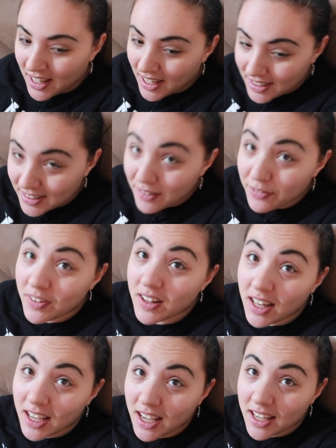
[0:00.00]
and I feel
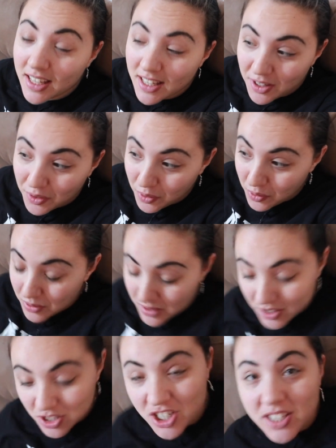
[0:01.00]
like I can
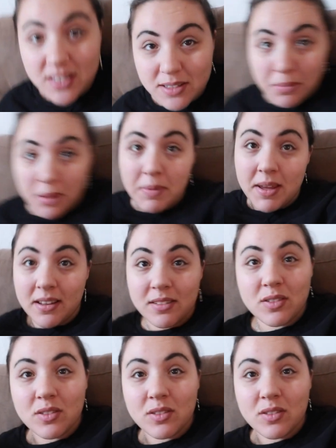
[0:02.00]
use just maybe